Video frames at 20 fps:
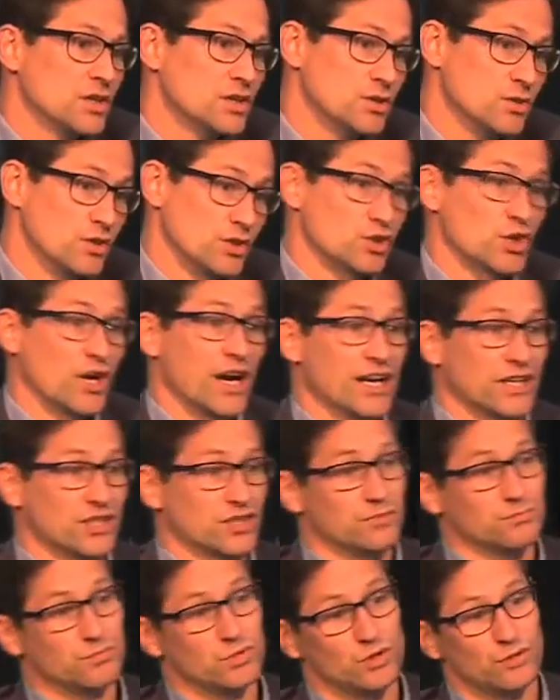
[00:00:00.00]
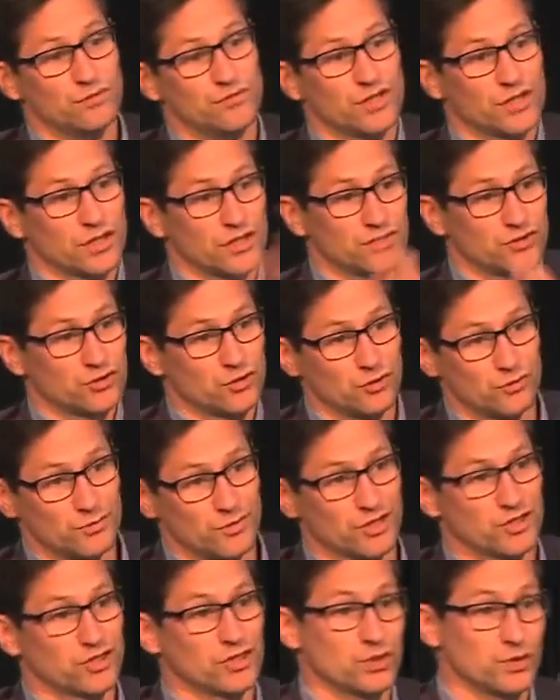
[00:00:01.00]
you're trying to move the
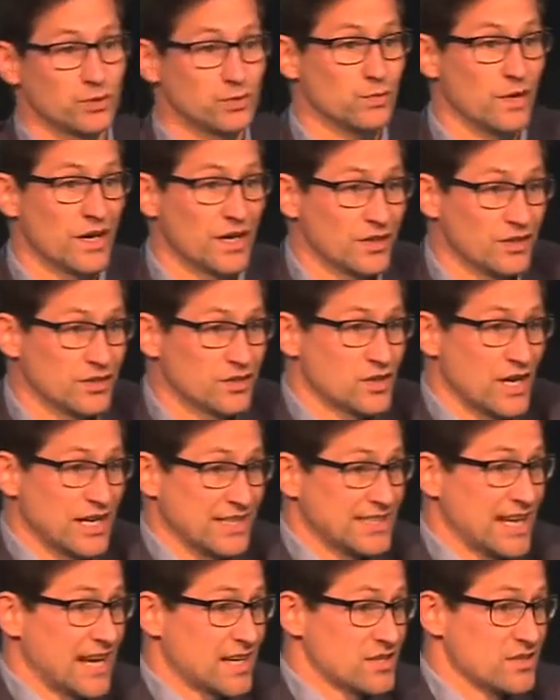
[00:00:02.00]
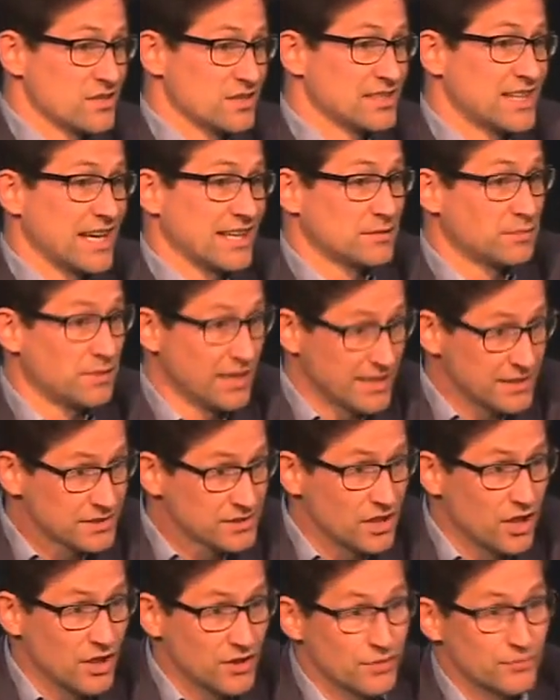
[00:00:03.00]
consumer to where the transaction takes
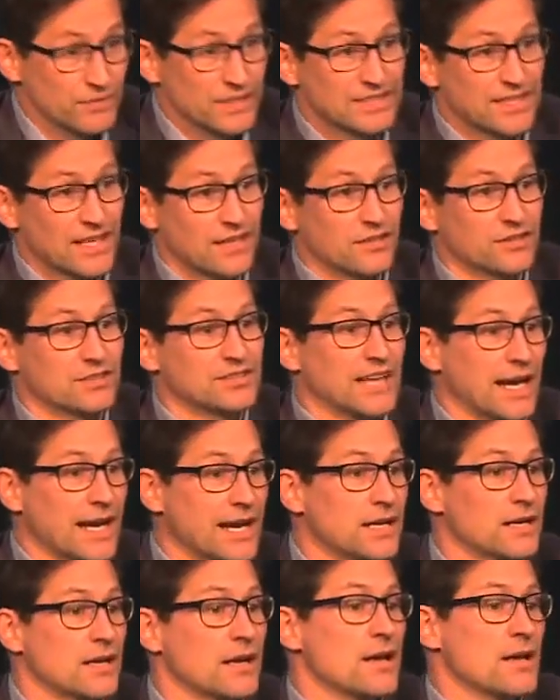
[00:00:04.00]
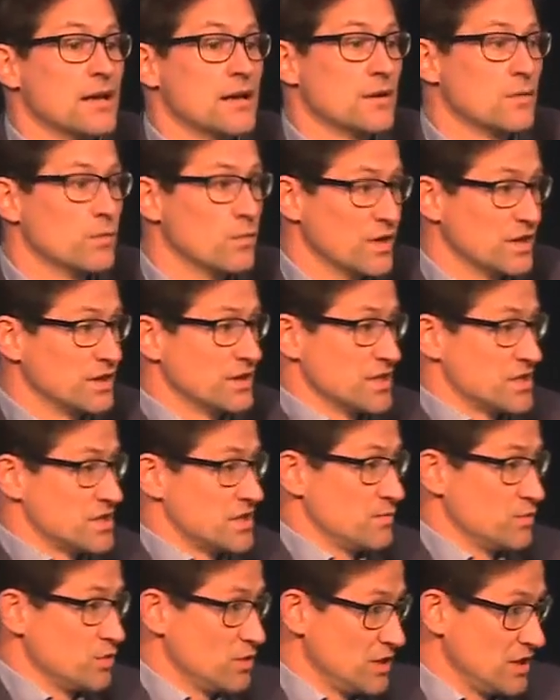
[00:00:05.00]
place on the retailer site. With
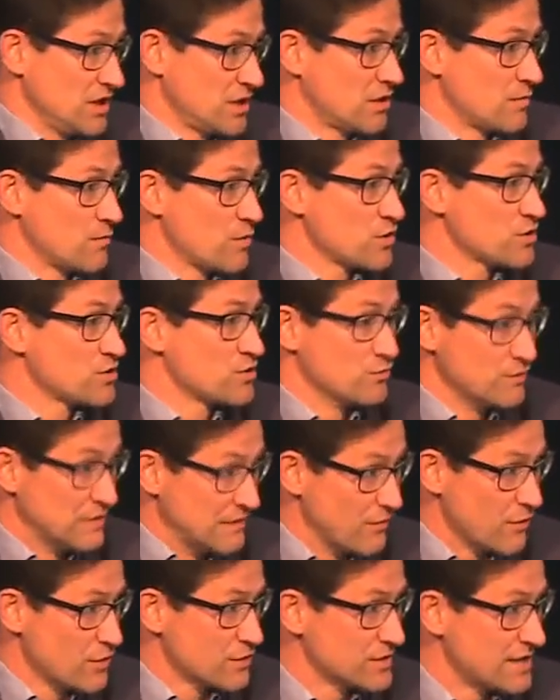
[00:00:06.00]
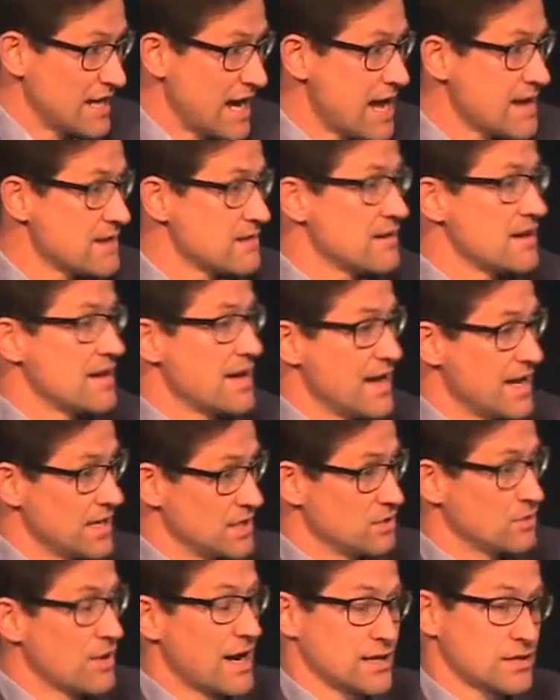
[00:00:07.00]
distributed e-commerce, you reverse that
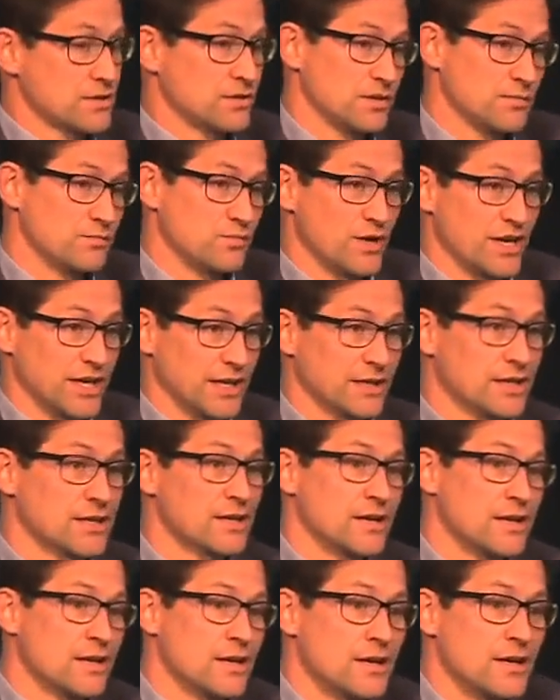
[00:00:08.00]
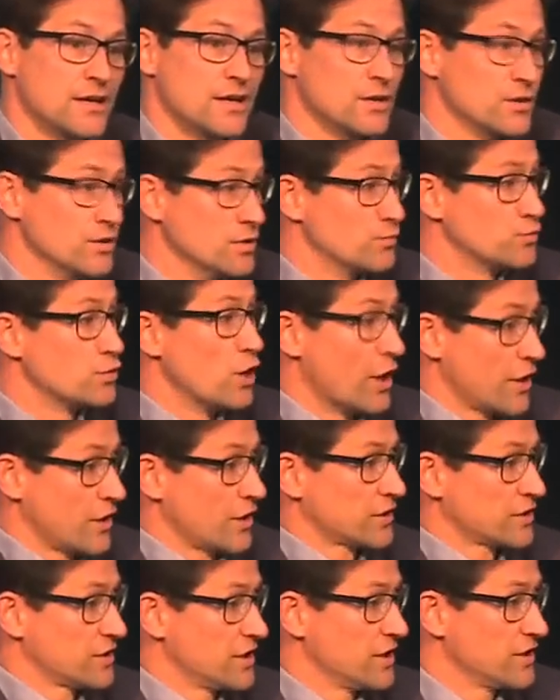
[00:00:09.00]
and you actually bring the
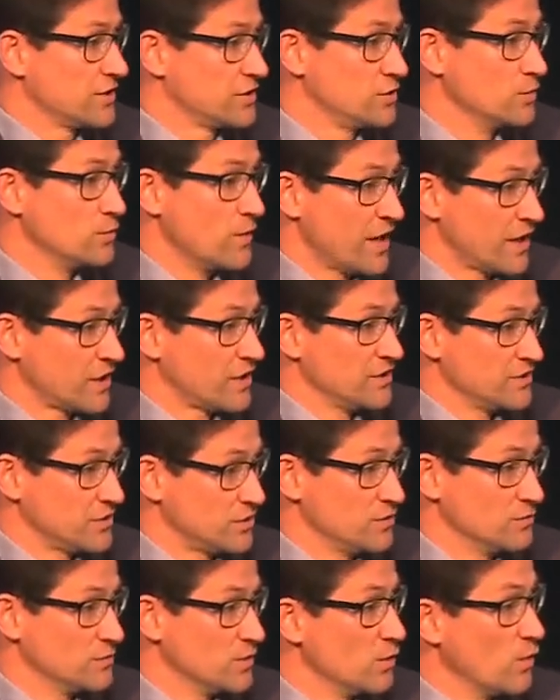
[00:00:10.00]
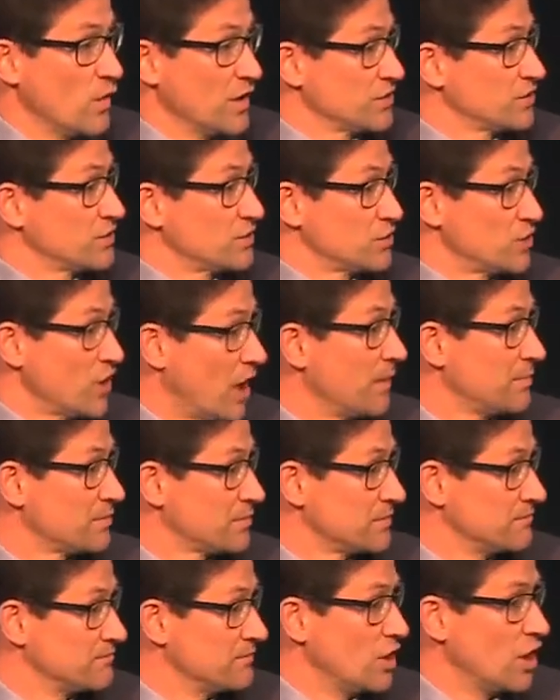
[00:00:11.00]
product to where consumer wants to shop
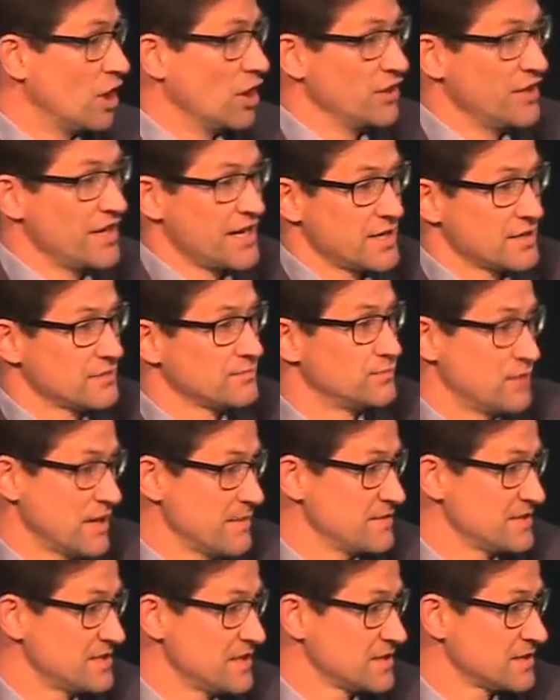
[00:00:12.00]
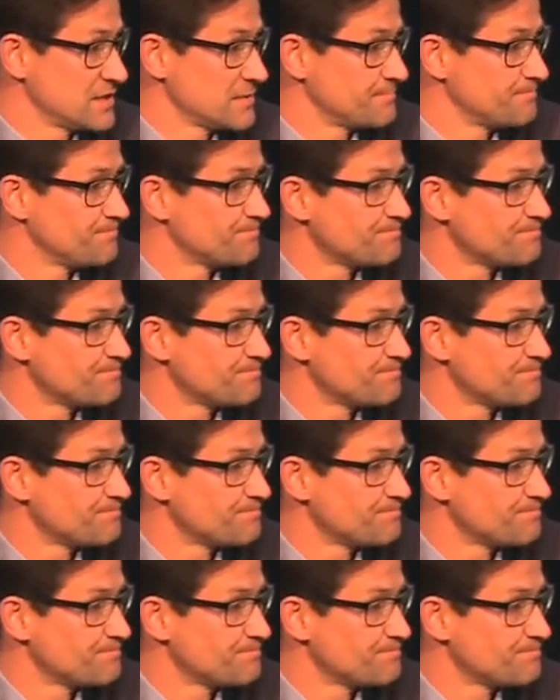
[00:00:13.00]
on their premises.